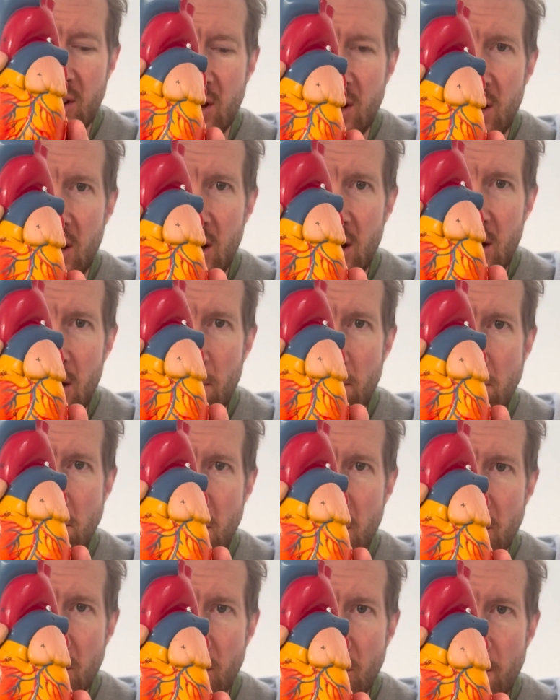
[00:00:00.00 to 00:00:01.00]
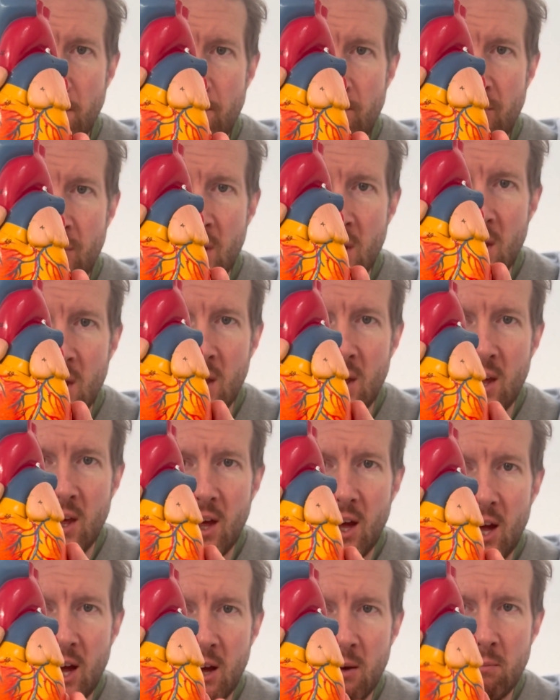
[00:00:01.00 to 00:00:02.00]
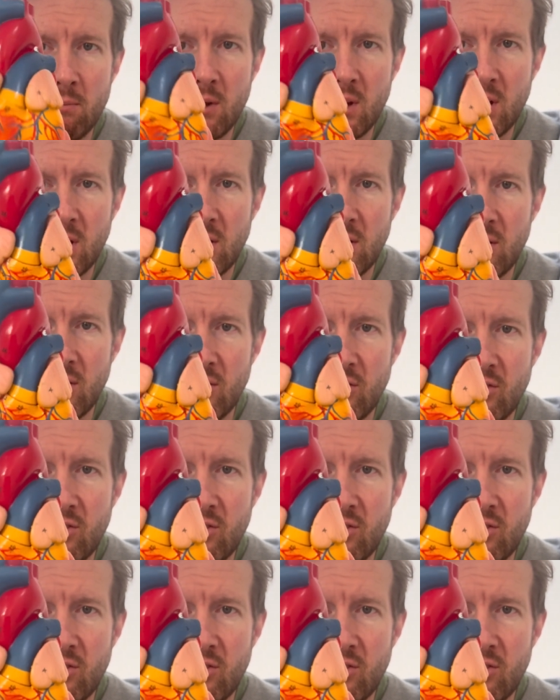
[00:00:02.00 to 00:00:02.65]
heart model. And